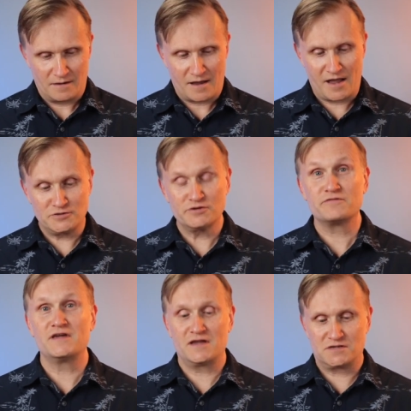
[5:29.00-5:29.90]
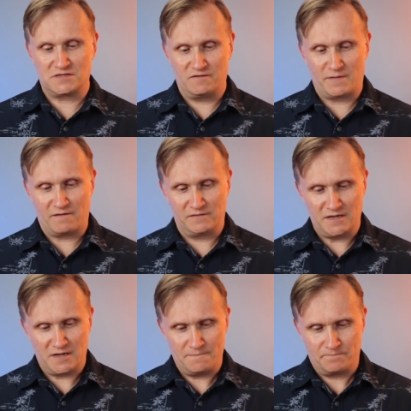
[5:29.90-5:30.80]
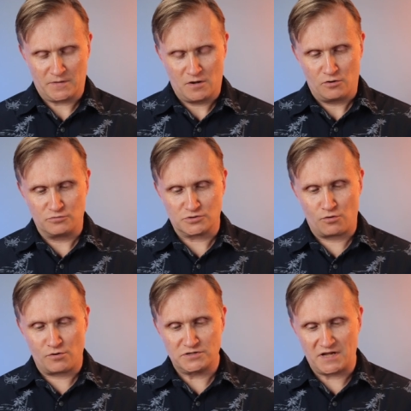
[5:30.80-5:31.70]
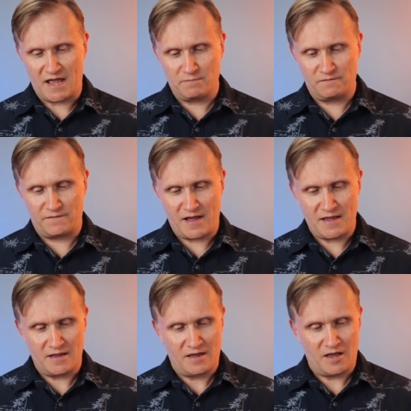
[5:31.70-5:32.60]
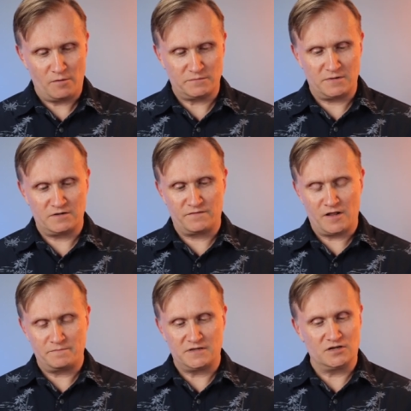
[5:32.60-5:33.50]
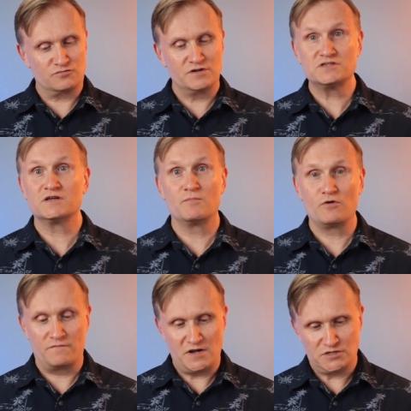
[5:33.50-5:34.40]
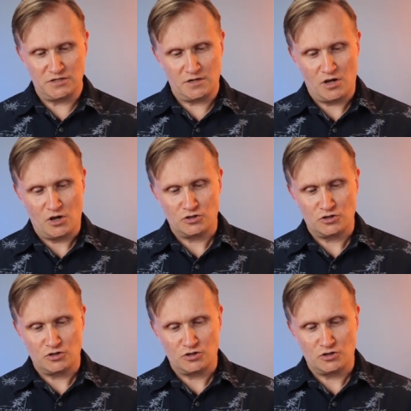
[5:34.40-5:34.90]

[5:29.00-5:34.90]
I also thank Steve Pavlina, whose course Amplify helped me develop the intrinsic motivation